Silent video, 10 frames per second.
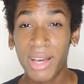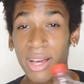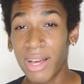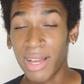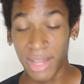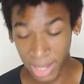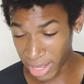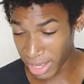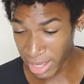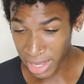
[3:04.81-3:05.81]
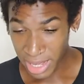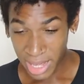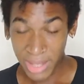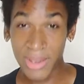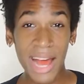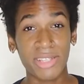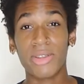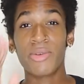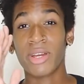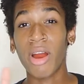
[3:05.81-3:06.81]
Uh, you guys
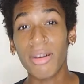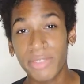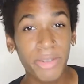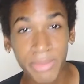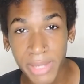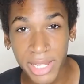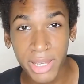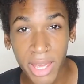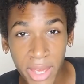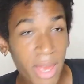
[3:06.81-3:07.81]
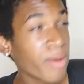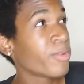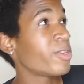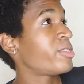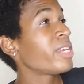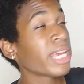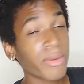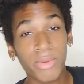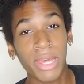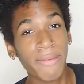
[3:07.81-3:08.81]
know what cough syrup tastes like when you're
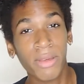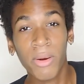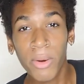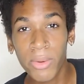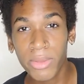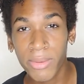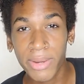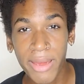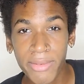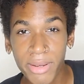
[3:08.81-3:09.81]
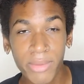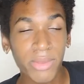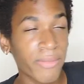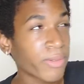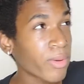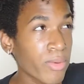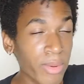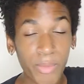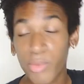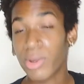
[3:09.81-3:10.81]
sick, when you have the cold, whatever, the
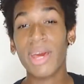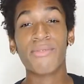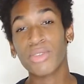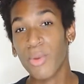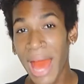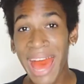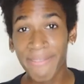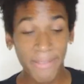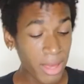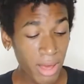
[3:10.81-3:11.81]
flu, whatever you have.